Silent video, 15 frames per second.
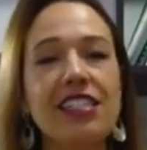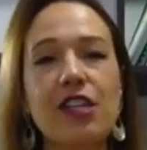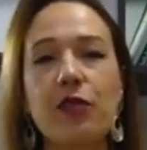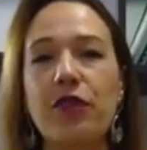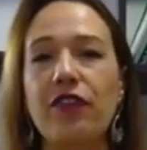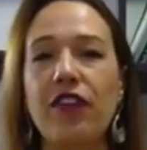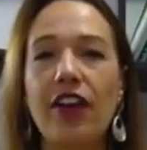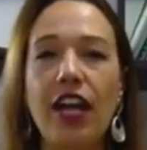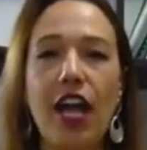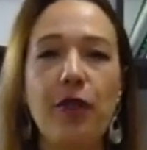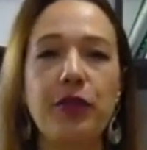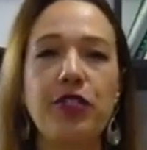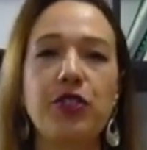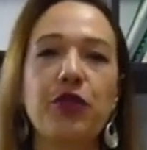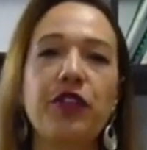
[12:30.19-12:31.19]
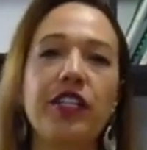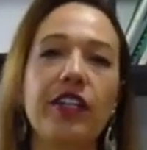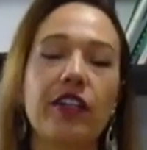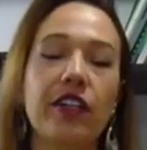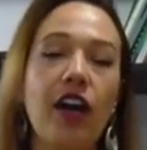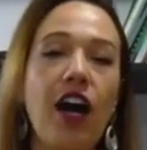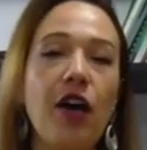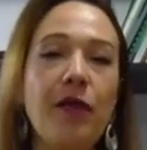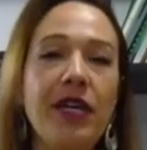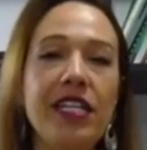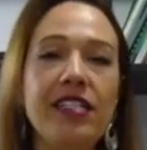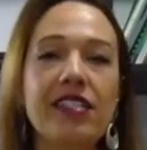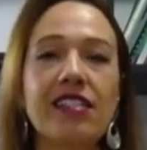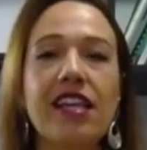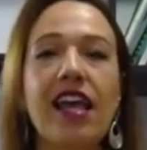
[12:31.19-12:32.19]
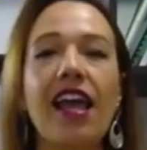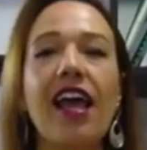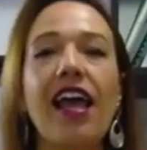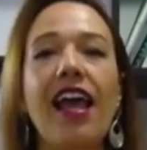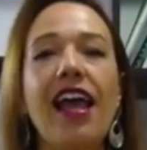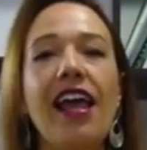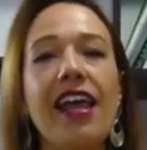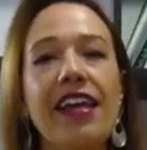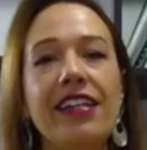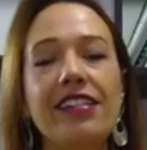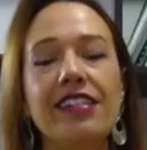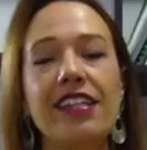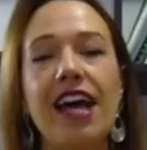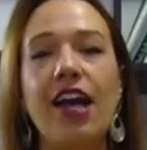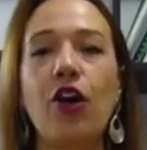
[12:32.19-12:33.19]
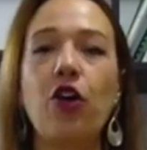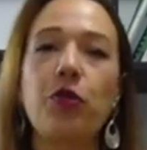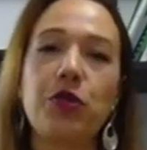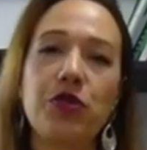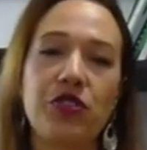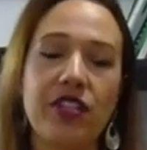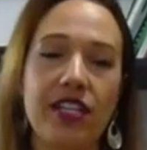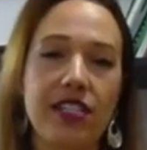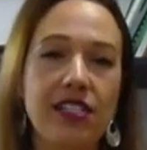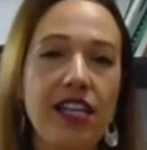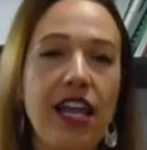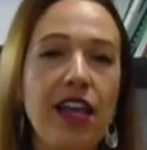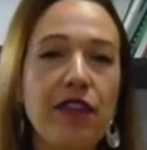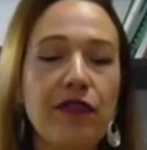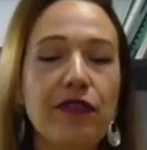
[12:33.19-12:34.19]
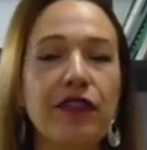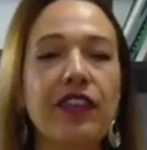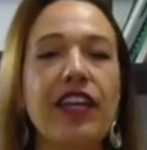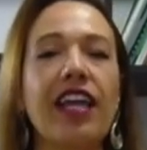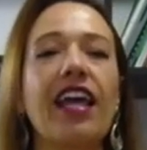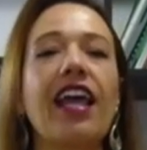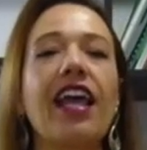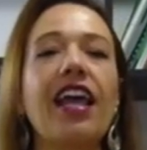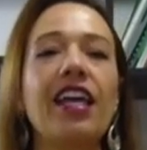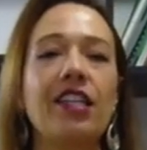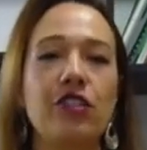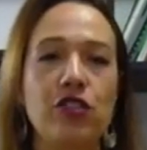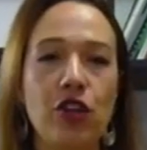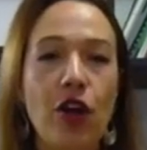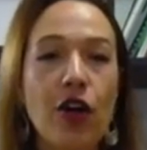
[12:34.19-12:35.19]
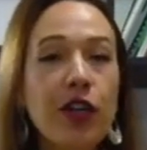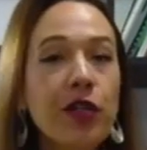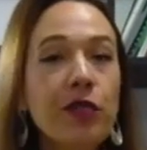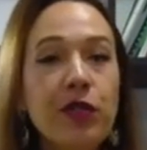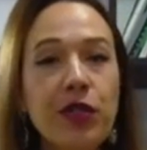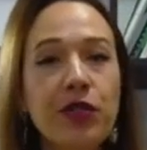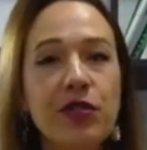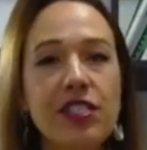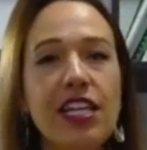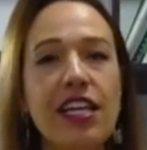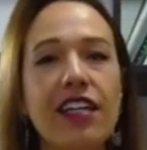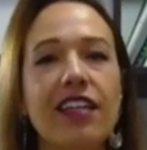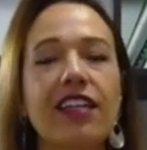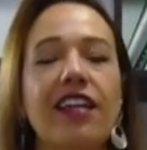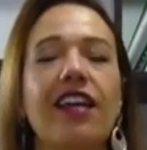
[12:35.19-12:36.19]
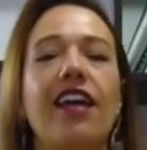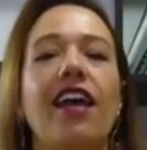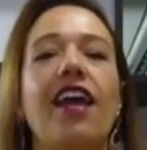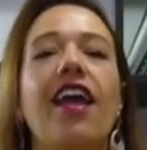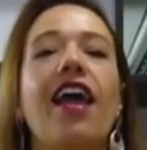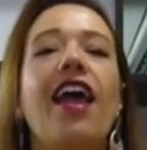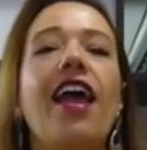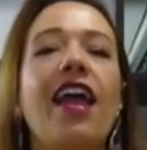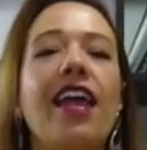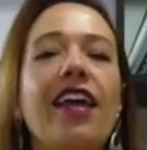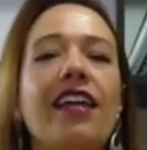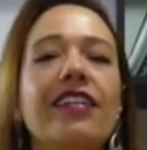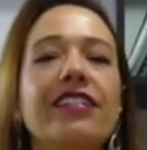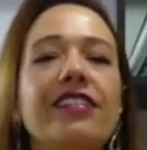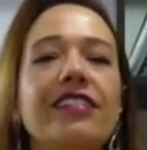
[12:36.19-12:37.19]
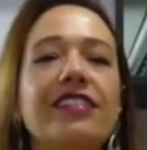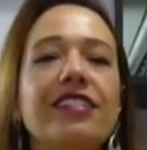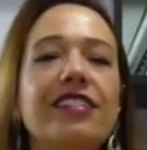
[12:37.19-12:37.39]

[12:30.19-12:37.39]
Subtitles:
I'll be very happy to read your comments, and I hope you stay safe, enjoying music, and